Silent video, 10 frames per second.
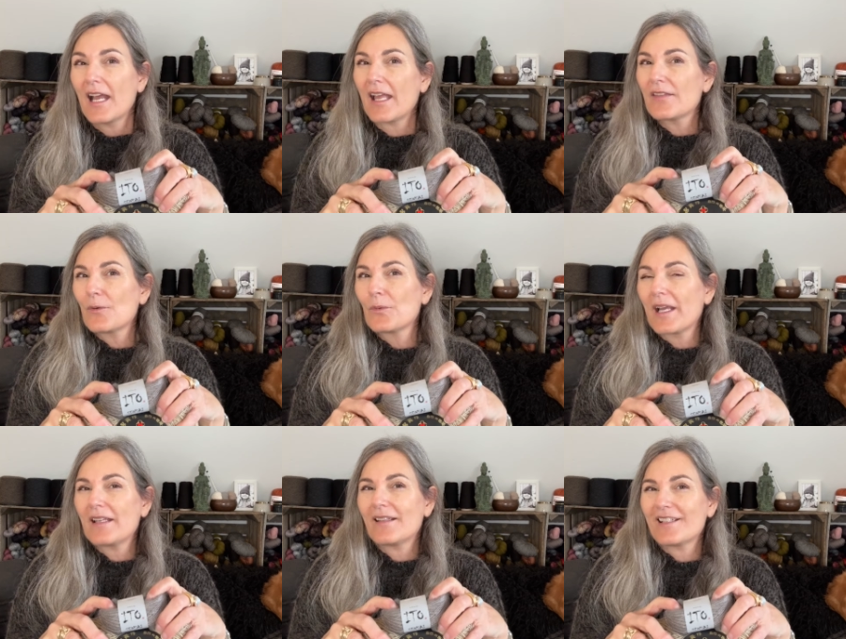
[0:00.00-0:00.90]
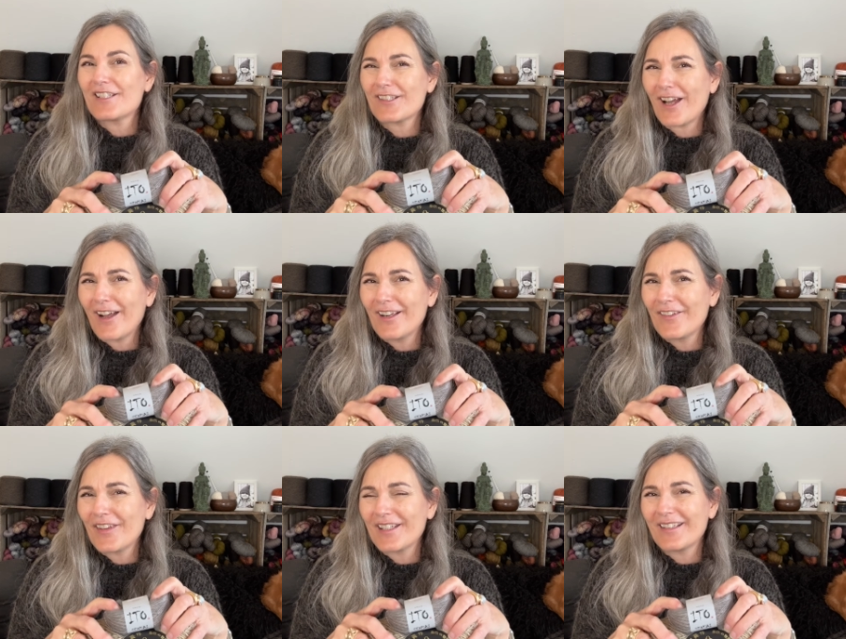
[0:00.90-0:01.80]
and the way they style
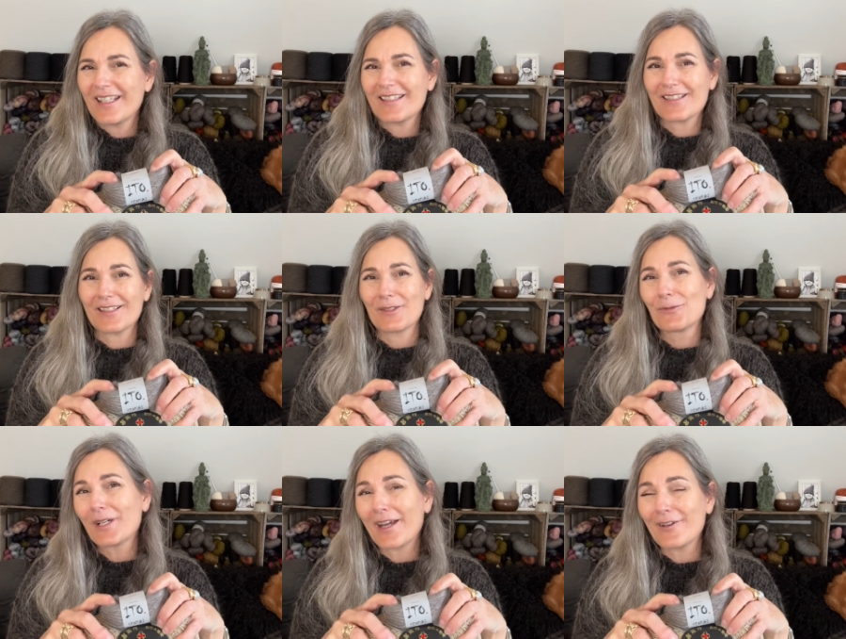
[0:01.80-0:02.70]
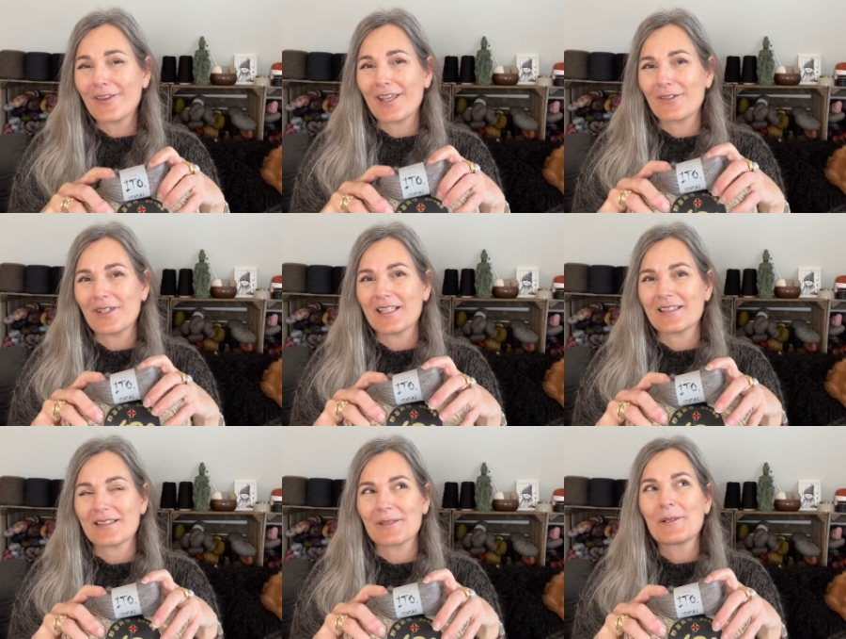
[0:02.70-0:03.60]
their knits and wear their
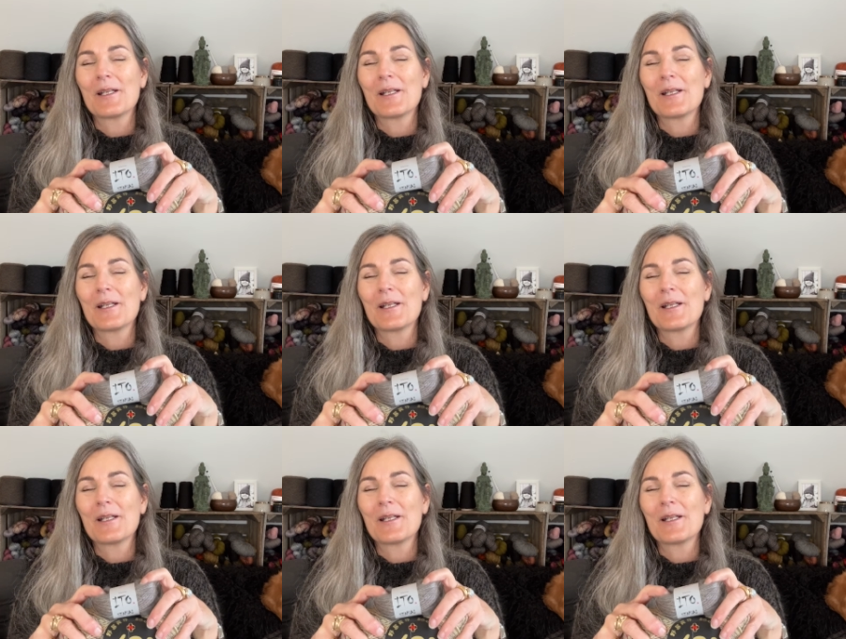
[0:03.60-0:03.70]
knits.